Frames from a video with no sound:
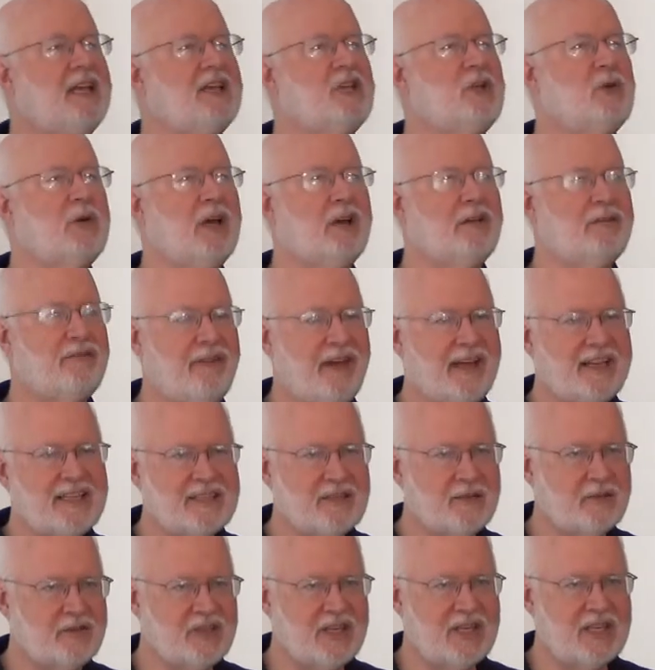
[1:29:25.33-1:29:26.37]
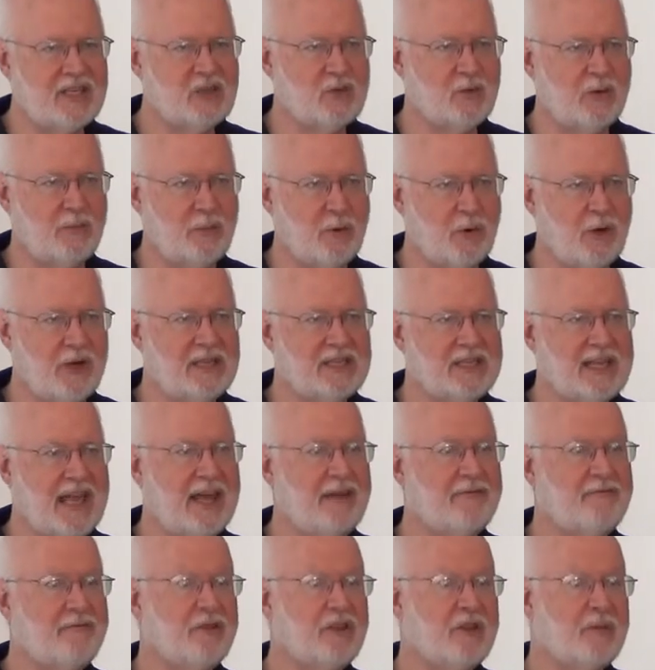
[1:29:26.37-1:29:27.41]
to confess their sins to a priest
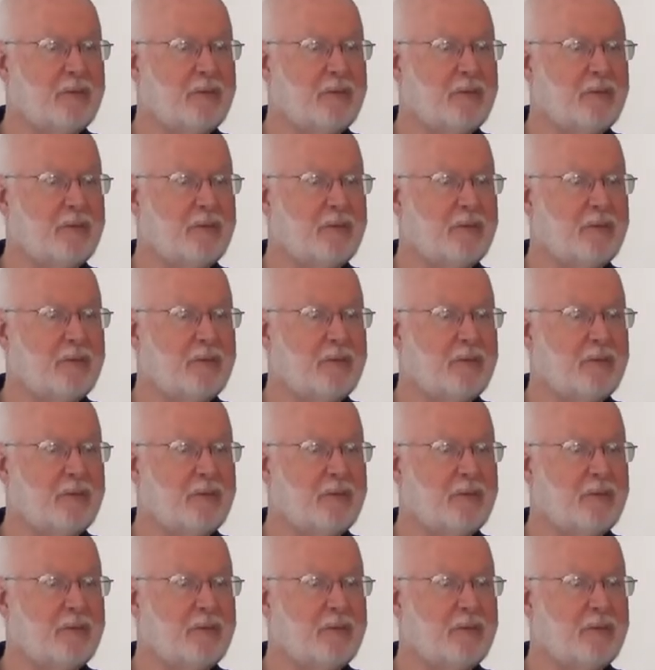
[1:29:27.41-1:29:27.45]
and for